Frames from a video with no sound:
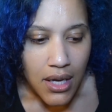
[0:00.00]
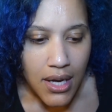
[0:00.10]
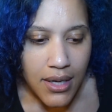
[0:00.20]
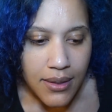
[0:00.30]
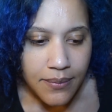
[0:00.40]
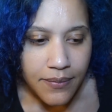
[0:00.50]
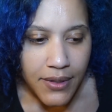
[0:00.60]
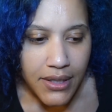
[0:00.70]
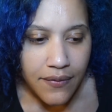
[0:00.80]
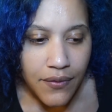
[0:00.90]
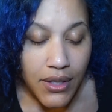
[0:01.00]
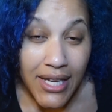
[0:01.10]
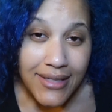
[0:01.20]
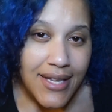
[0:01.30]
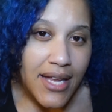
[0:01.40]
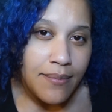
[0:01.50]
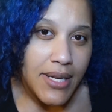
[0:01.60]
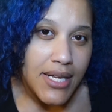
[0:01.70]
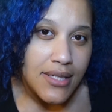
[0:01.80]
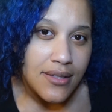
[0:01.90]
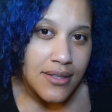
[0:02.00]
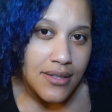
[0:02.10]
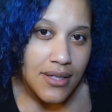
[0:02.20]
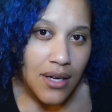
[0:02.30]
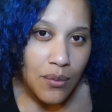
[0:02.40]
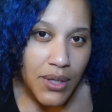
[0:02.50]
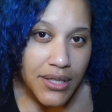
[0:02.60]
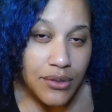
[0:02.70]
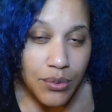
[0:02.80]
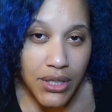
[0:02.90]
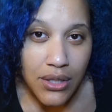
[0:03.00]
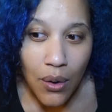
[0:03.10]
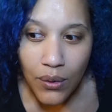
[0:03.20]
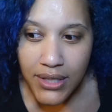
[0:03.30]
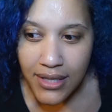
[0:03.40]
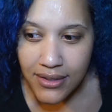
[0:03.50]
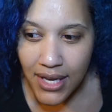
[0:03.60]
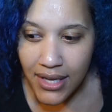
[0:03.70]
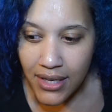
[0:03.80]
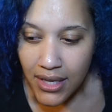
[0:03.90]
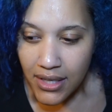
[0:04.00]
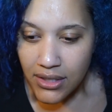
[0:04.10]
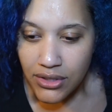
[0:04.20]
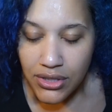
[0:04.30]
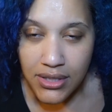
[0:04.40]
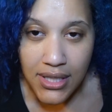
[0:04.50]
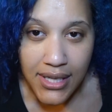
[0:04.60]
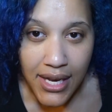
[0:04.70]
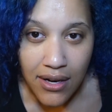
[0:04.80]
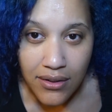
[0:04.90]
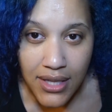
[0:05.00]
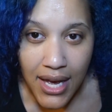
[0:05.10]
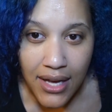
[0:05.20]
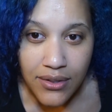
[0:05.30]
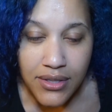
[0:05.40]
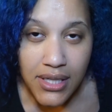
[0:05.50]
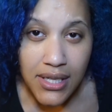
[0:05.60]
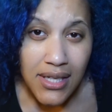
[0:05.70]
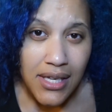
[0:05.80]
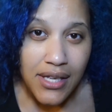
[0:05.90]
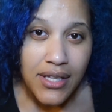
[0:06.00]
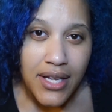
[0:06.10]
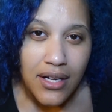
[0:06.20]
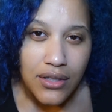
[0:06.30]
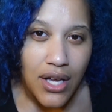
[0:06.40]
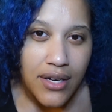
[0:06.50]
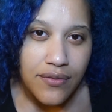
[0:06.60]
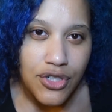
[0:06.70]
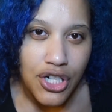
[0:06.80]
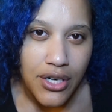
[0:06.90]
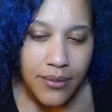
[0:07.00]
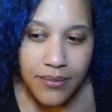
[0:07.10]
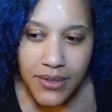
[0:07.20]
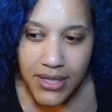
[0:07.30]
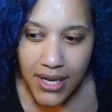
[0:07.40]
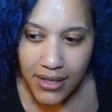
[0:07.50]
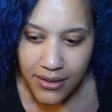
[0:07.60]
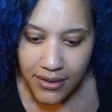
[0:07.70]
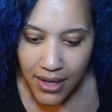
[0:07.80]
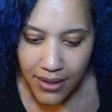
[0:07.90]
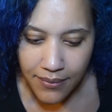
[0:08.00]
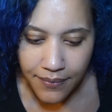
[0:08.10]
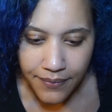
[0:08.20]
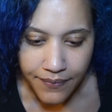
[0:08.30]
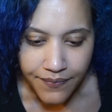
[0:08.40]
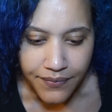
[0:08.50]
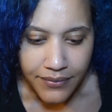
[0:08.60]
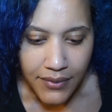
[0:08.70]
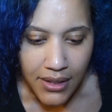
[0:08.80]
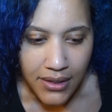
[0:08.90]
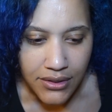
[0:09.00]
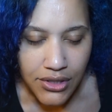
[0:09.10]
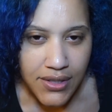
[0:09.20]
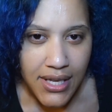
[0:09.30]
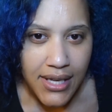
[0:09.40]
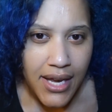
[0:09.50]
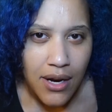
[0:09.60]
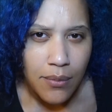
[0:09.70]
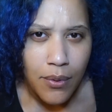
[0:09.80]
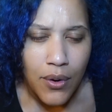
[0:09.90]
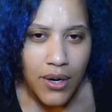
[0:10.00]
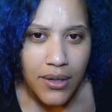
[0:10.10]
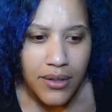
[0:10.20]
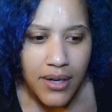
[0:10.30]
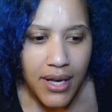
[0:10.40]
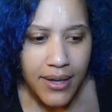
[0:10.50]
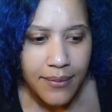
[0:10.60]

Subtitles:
for like 10 minutes when it's really cold outside, just to like air out the house, it can kill like a lot of germs and just like airborne